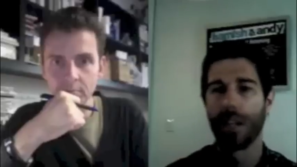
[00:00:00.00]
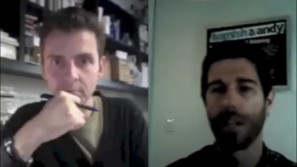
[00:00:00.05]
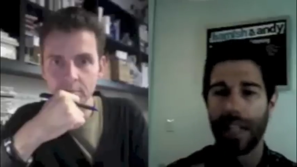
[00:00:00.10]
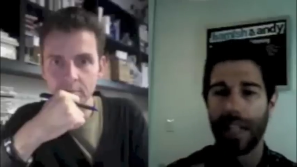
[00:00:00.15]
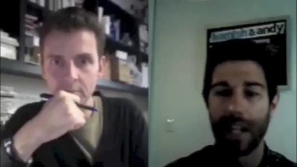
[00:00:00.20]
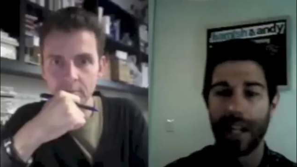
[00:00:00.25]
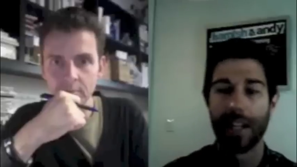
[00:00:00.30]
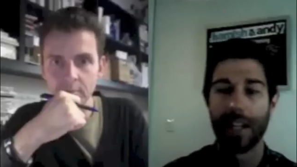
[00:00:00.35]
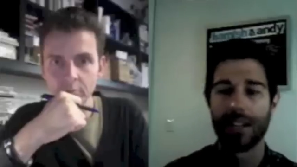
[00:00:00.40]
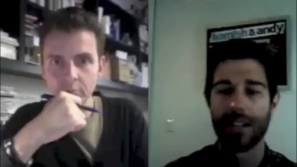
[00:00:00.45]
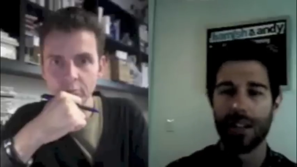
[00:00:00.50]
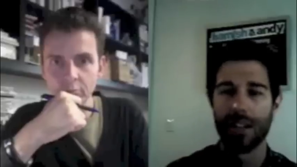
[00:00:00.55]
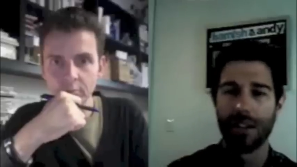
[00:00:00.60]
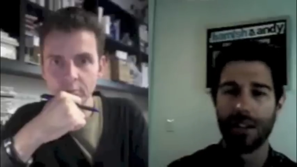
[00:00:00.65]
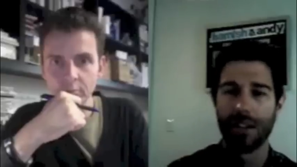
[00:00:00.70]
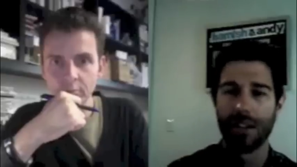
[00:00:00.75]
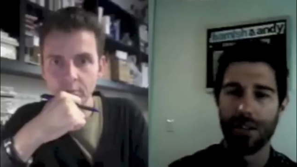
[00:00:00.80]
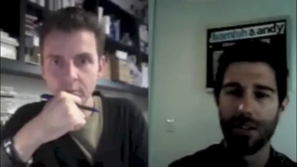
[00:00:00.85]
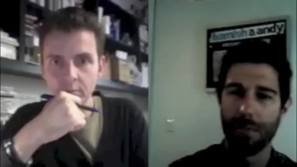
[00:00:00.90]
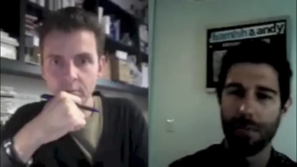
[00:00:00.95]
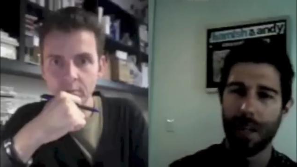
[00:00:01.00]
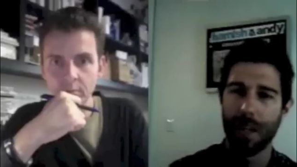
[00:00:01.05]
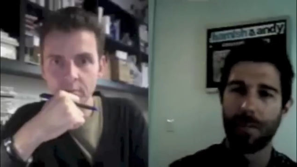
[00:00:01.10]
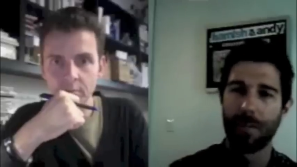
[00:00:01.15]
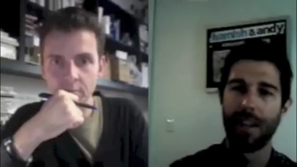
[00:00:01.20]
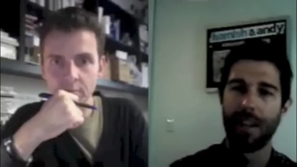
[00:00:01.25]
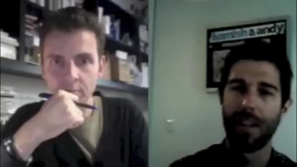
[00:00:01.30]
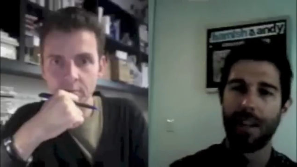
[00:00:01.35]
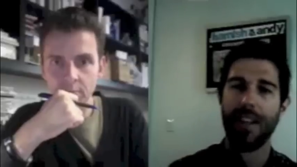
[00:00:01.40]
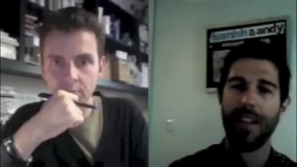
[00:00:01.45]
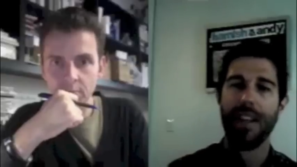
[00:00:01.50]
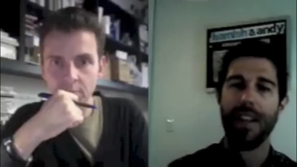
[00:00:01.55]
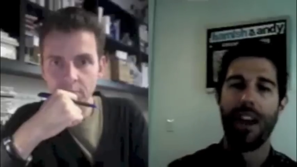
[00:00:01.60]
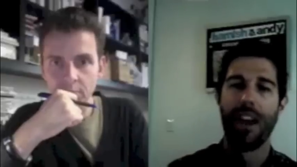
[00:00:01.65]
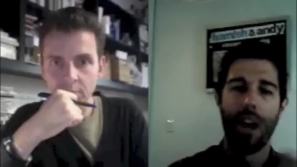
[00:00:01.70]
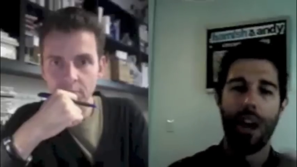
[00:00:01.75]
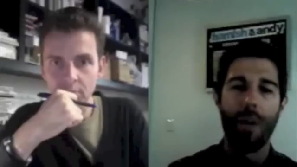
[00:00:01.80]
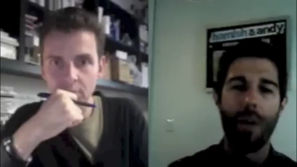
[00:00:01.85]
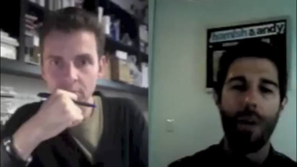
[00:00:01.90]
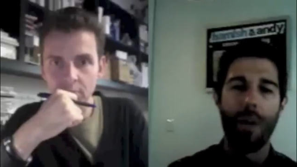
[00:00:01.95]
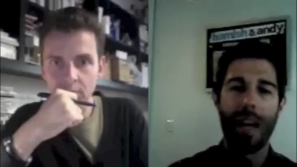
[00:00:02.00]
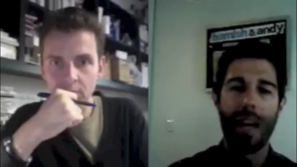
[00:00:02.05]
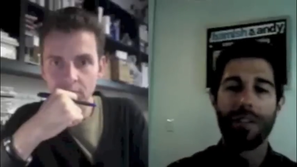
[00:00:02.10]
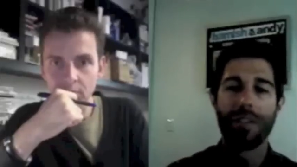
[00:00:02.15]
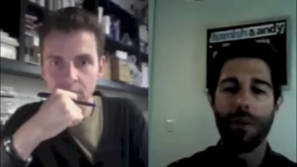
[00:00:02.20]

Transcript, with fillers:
Speaker 1: I want to get it into the newspaper. I want